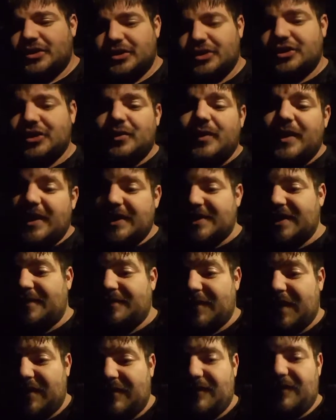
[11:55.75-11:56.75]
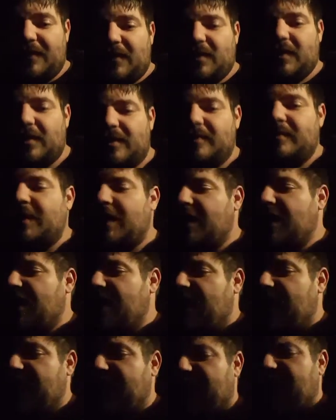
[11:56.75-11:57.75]
doing something for them,
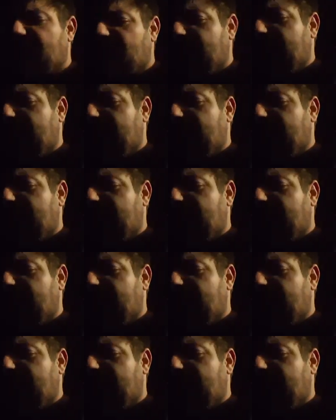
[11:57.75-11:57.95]
you know,